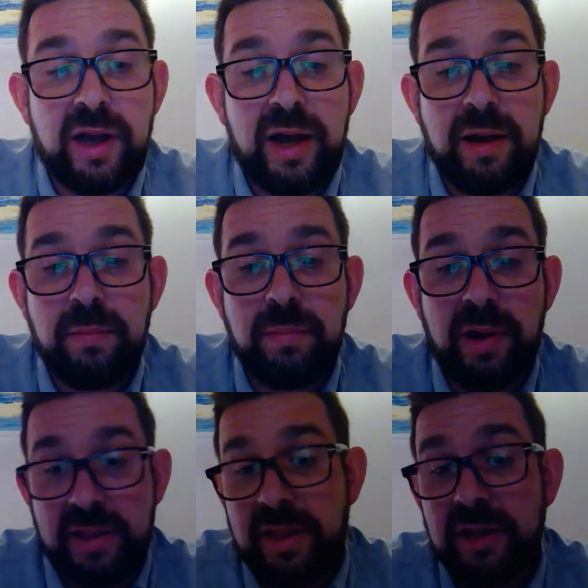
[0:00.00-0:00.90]
Um,
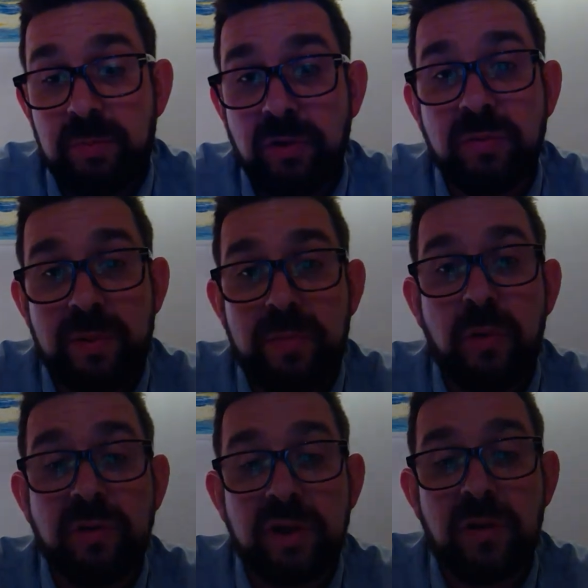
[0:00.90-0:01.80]
I think that's possibly
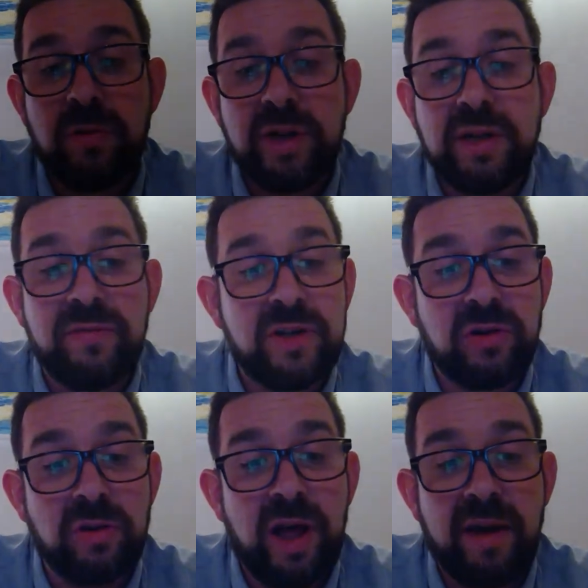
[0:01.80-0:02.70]
both in our own
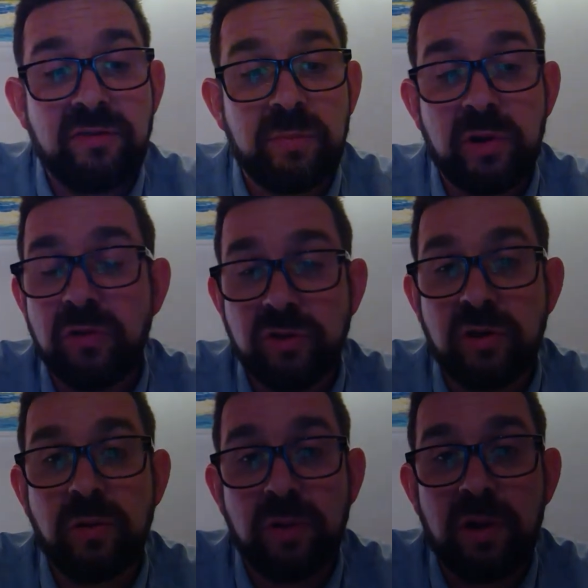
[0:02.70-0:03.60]
individual lives, but
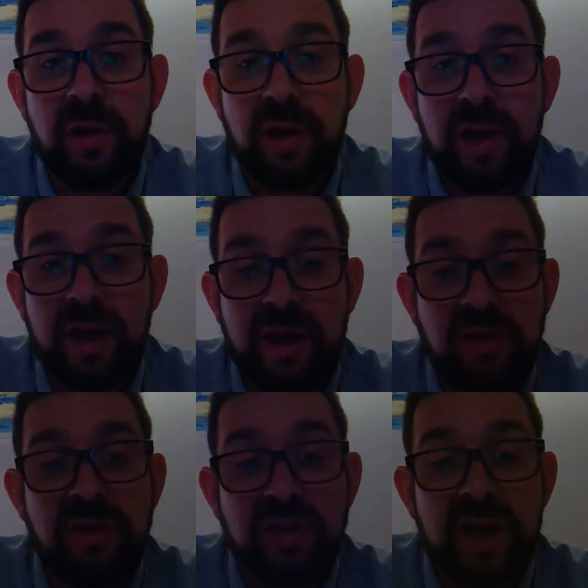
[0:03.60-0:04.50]
also
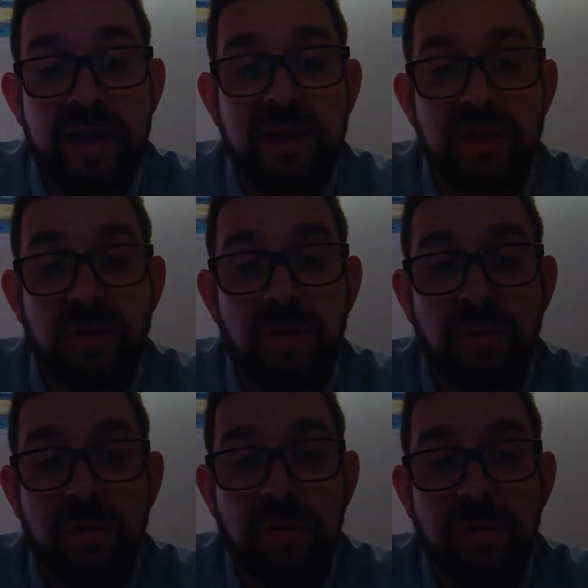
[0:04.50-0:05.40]
in society as a
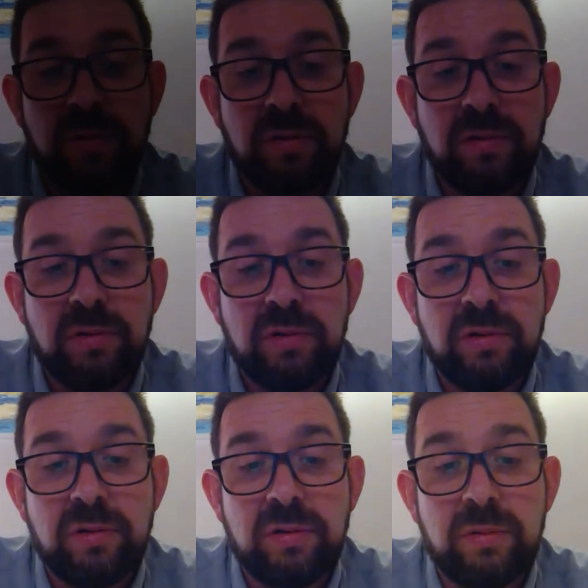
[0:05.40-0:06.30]
whole.
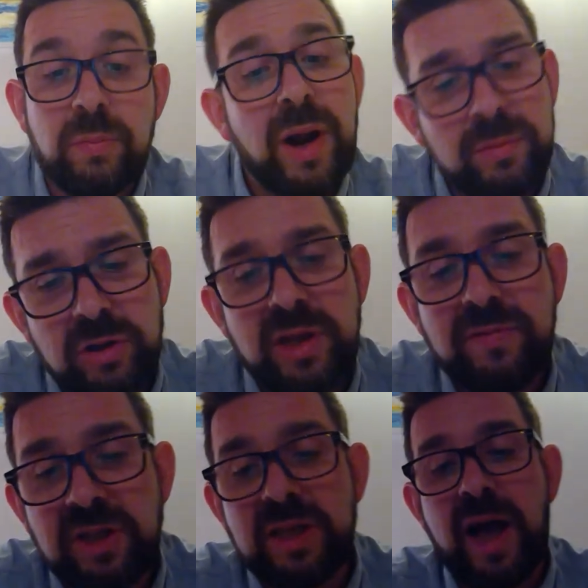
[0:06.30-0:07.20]
Perhaps there's
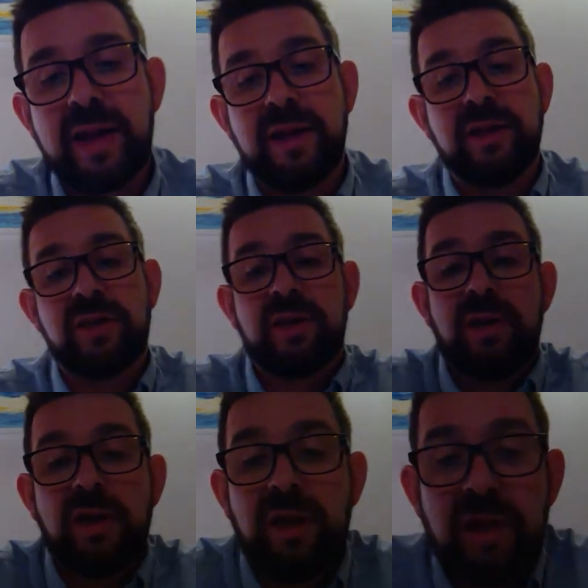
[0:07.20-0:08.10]
even sadness,
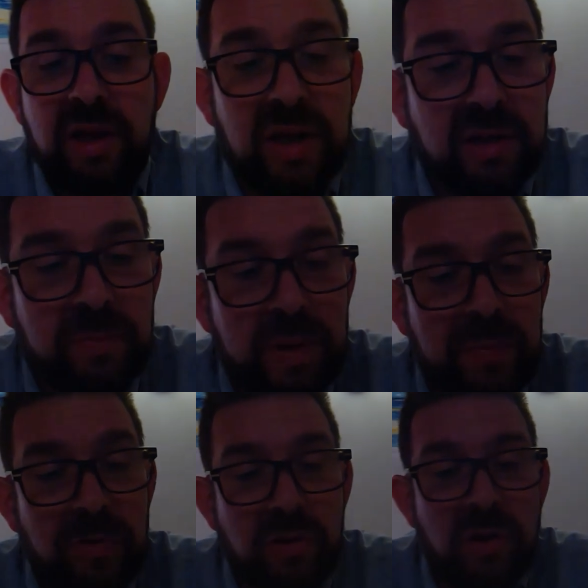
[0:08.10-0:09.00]
as
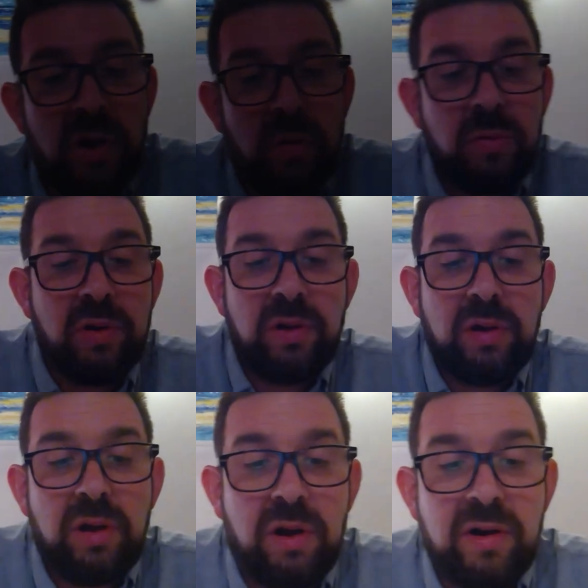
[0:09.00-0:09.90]
people you know
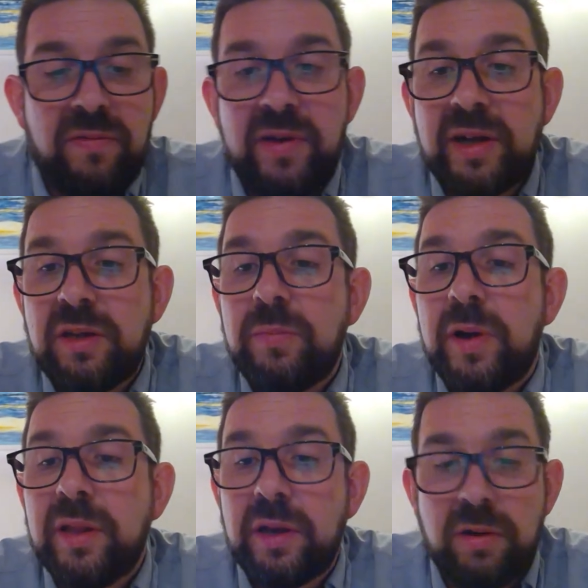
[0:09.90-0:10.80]
are affected
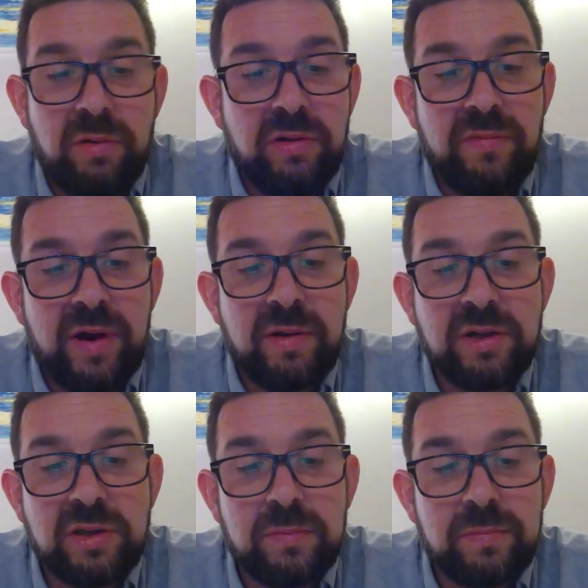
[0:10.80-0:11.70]
by the
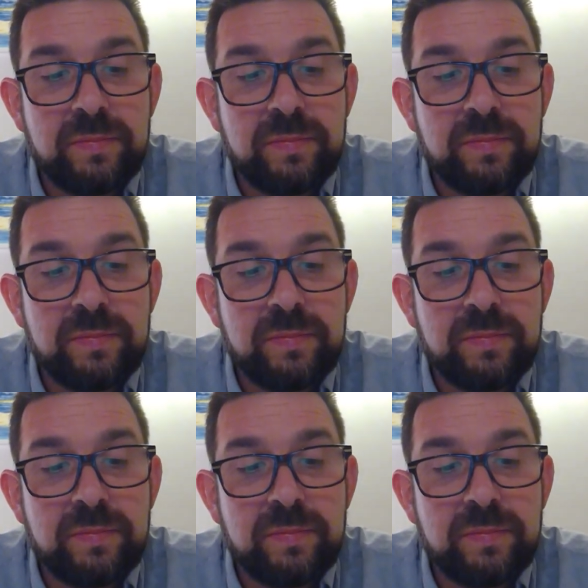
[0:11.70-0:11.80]
coronavirus.